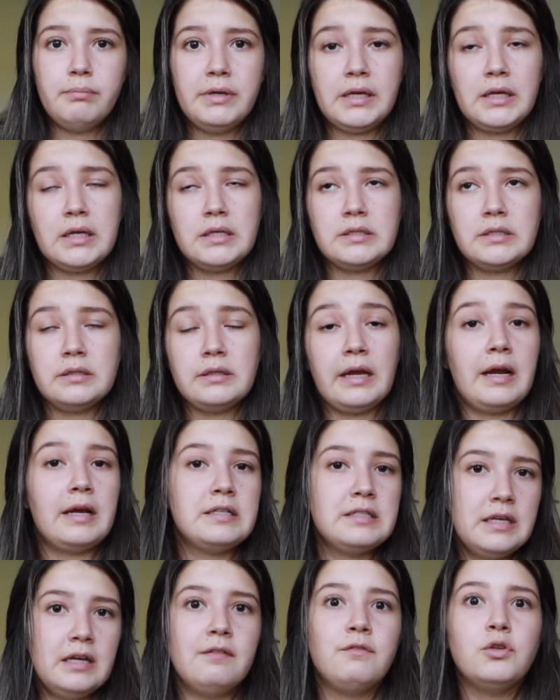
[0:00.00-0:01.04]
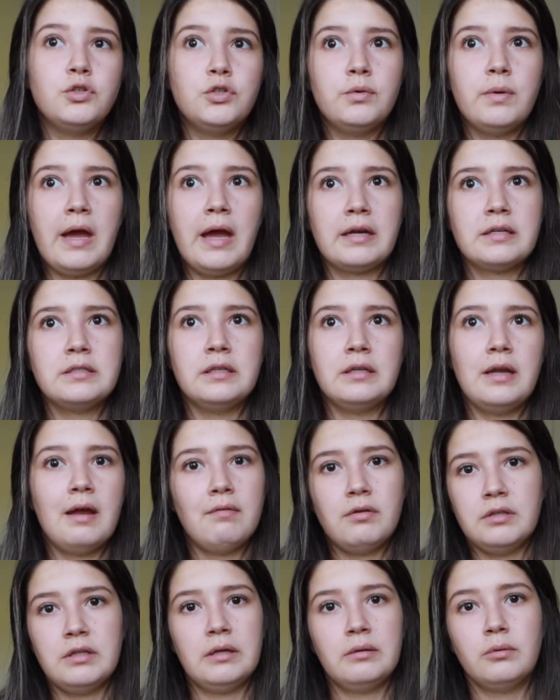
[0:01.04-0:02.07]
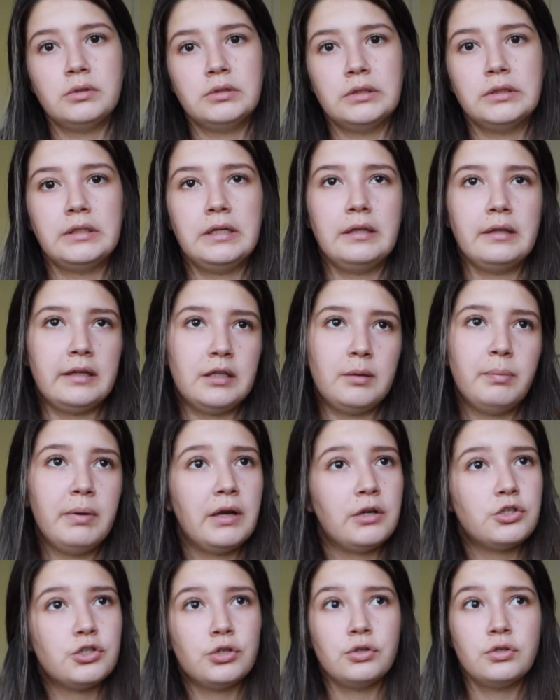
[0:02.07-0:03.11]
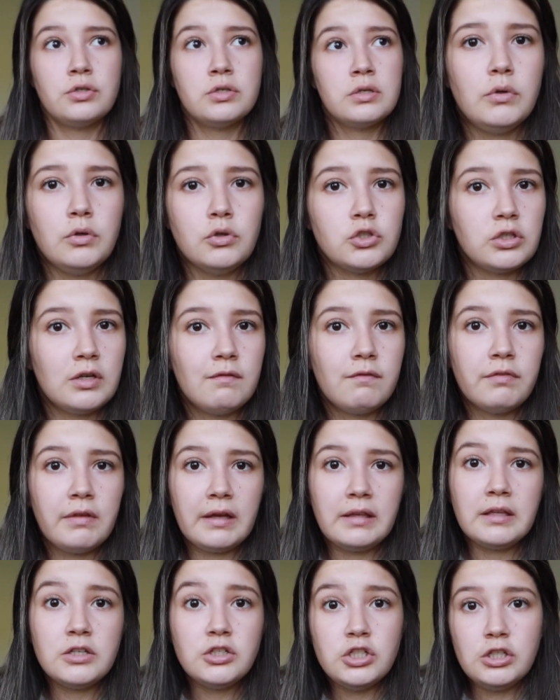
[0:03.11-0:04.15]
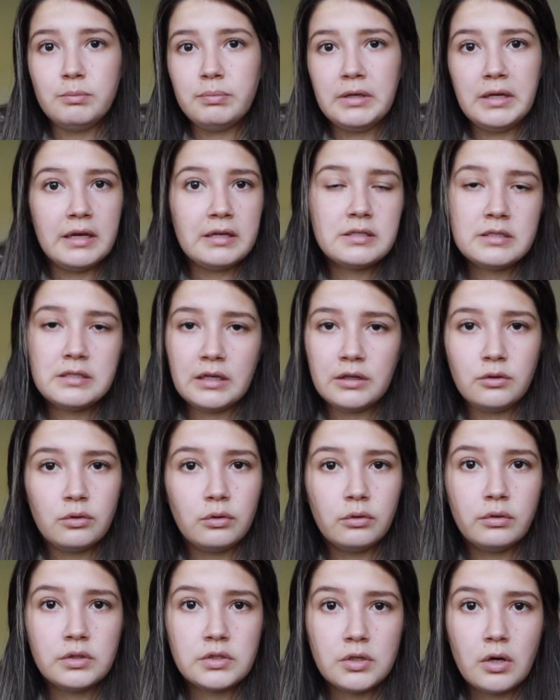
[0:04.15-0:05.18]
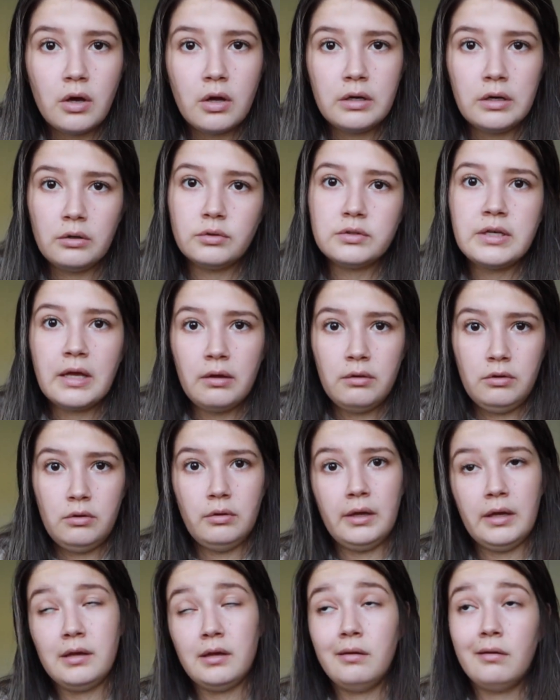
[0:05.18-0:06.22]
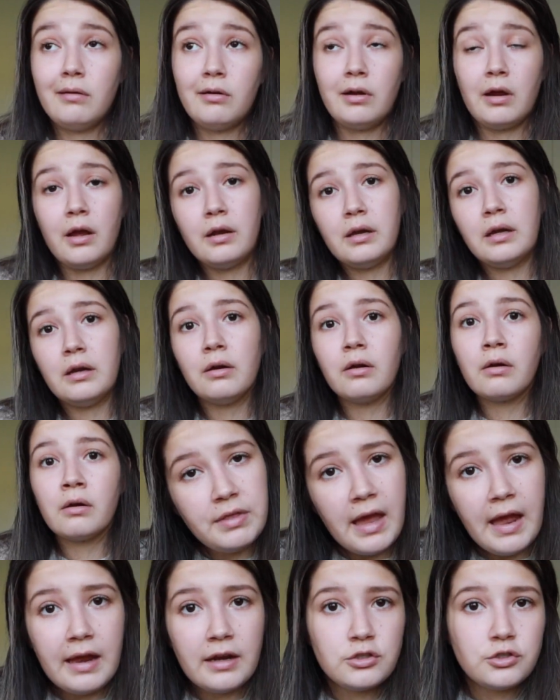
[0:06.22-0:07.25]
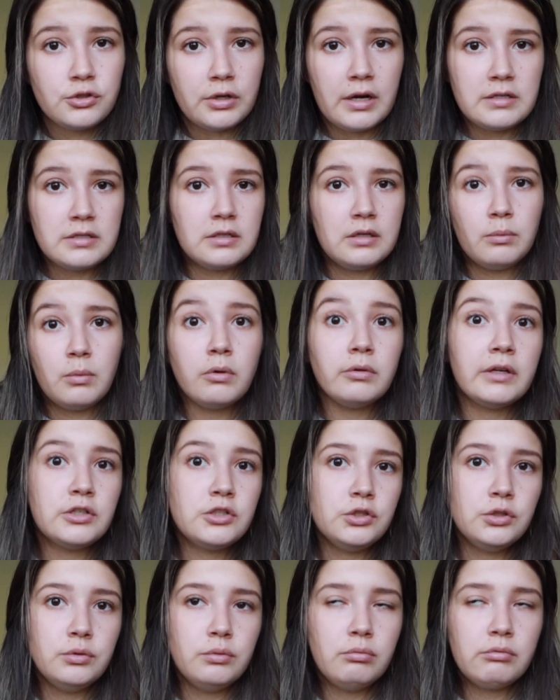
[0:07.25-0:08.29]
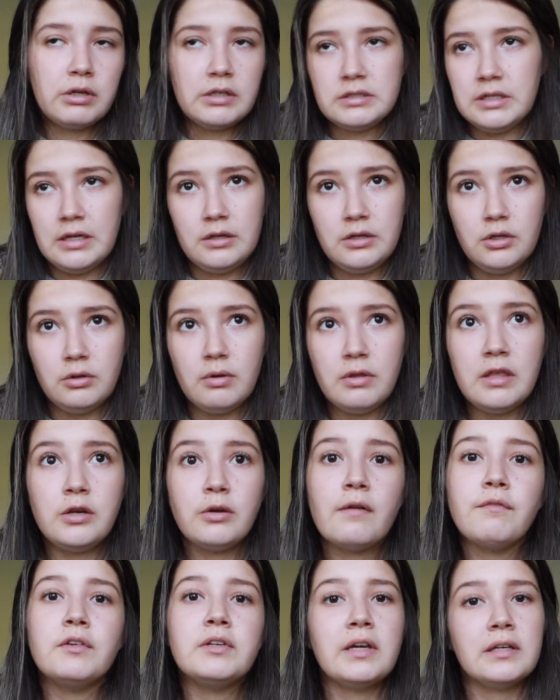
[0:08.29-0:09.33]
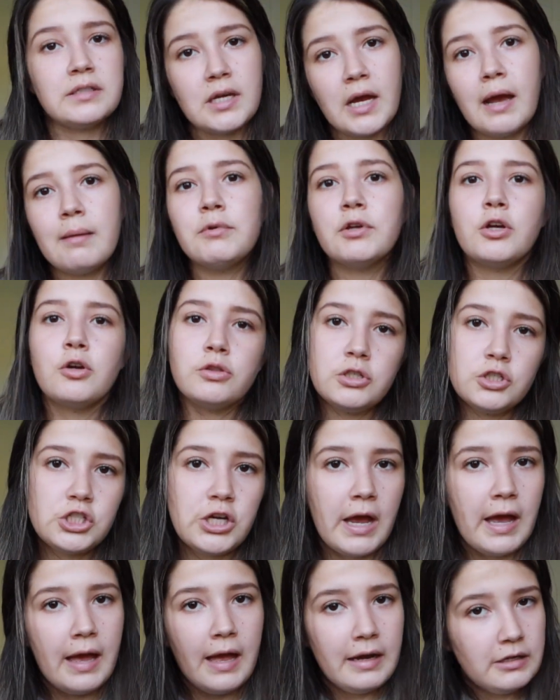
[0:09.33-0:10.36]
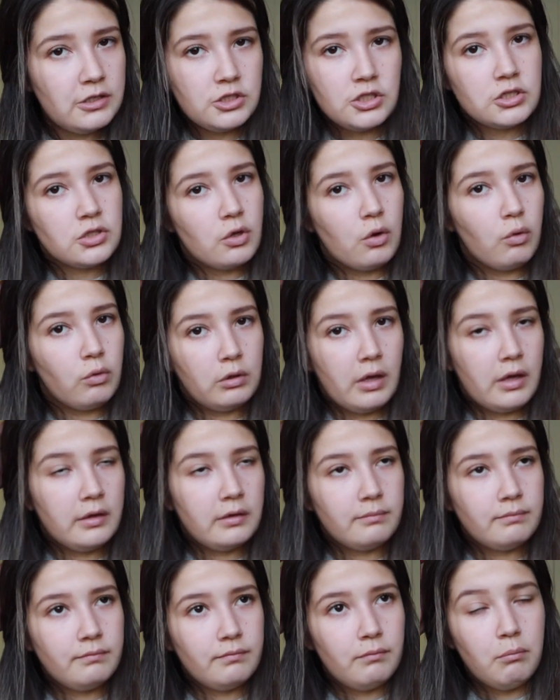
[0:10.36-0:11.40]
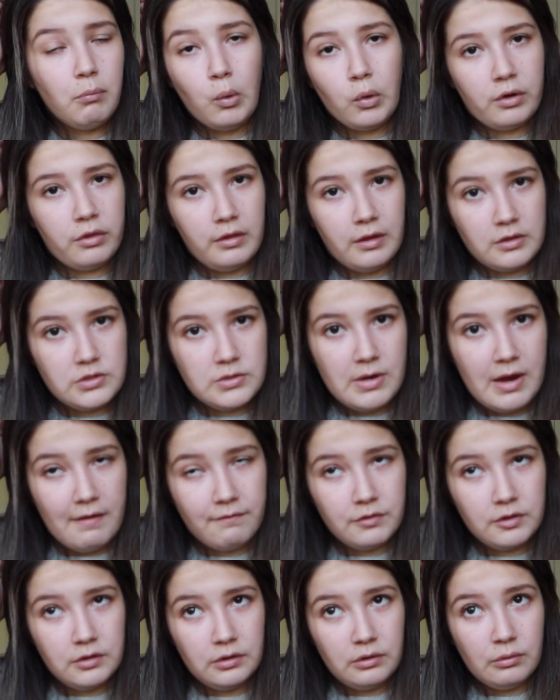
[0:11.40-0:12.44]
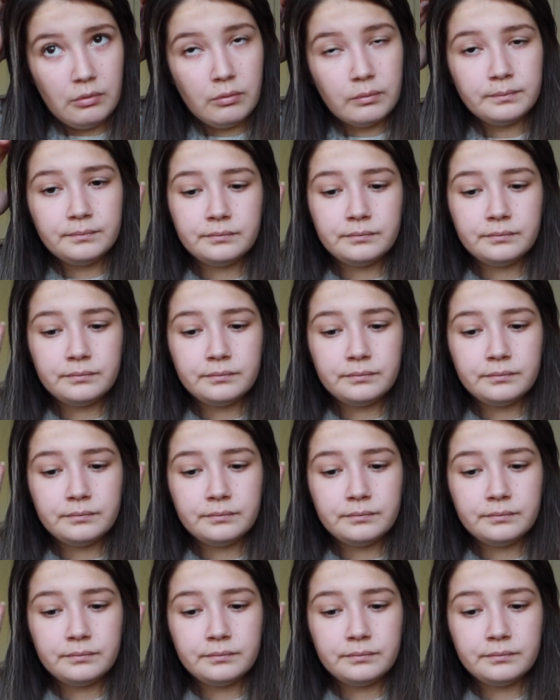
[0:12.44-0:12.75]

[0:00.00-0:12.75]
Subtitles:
Because like I said, if you do exit, everything will delete, like the pictures. Usually if like the GPS signal is on, it'll tell you like you're not near the address, and it won't let you continue. And then you have to take time to go in the chat, and it's just a whole lot of more things you have to do.